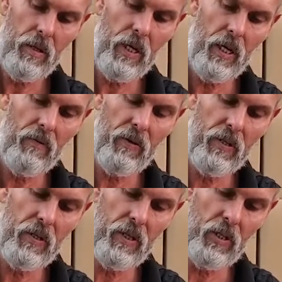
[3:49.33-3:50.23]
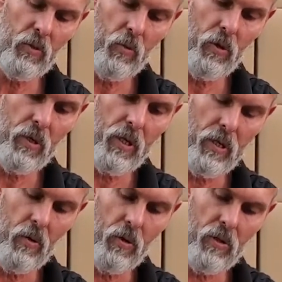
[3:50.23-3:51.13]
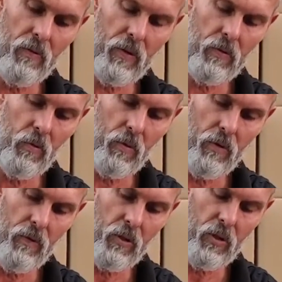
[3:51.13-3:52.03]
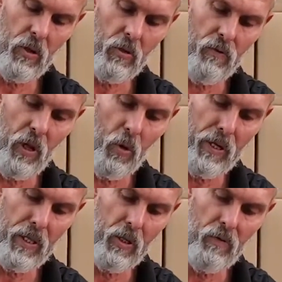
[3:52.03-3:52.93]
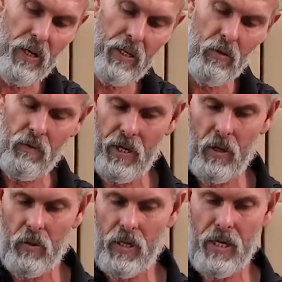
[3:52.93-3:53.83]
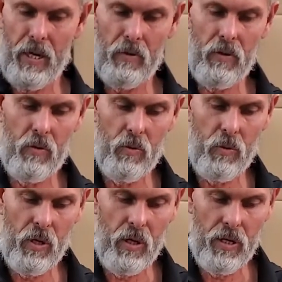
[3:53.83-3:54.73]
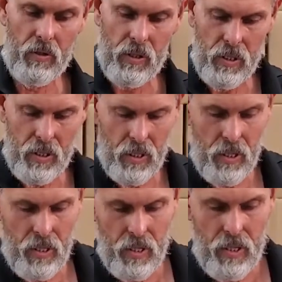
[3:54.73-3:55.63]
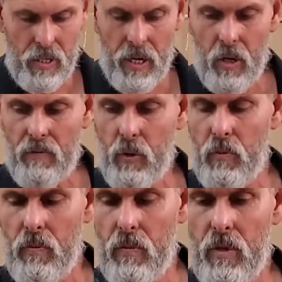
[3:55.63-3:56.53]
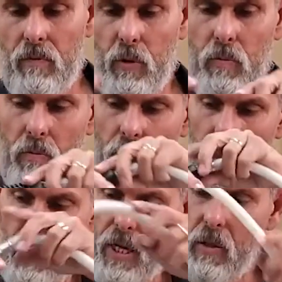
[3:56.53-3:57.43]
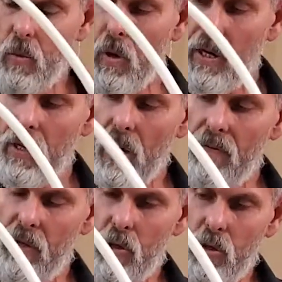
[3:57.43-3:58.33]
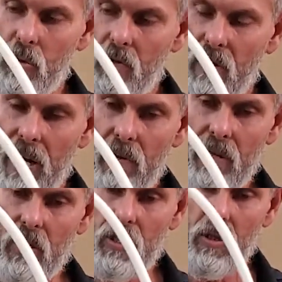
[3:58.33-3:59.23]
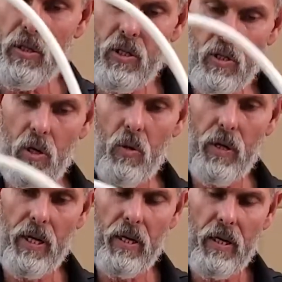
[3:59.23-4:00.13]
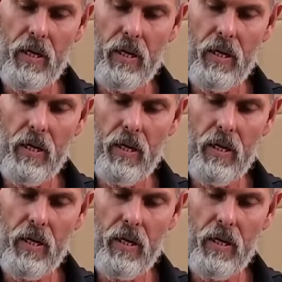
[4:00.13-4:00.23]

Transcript: Again, if it doesn't work, of course, if it it starts flowing, then you narrow it down to the root cause. Now, if you if you take the wand off and you shoot the valve and it still doesn't go in,